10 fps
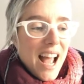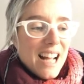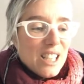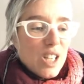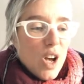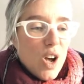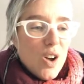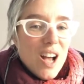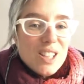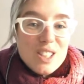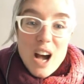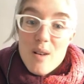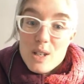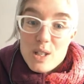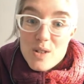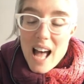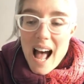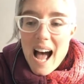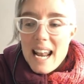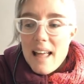And so I would do
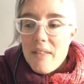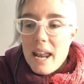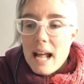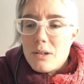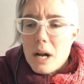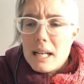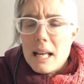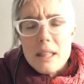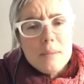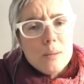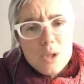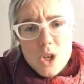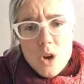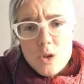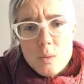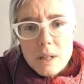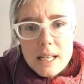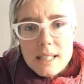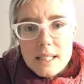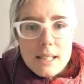that, and then I tried to get them some shows,
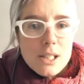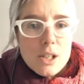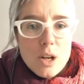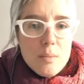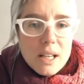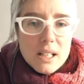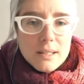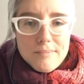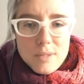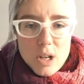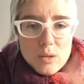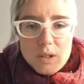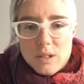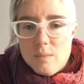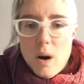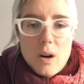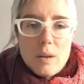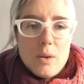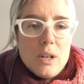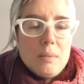places, because small
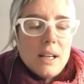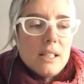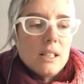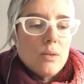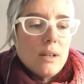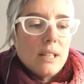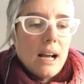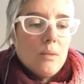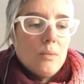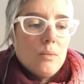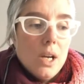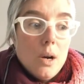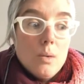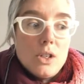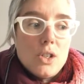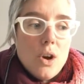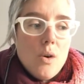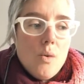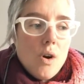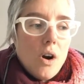community places around town would
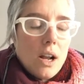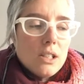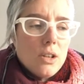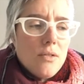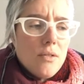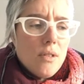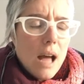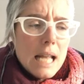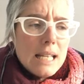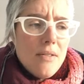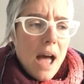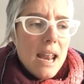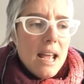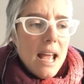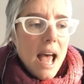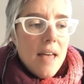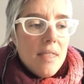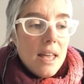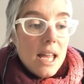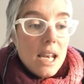show work, and so I did that. And
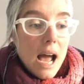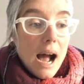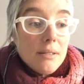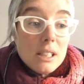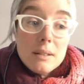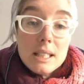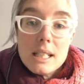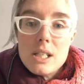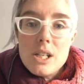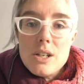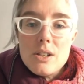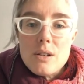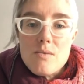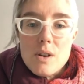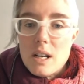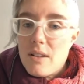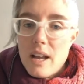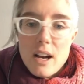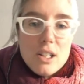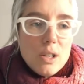then after 6 years of working
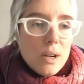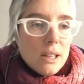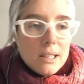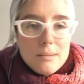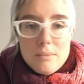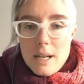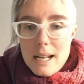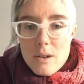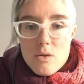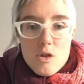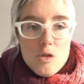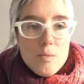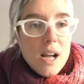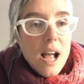there, doing this reading group,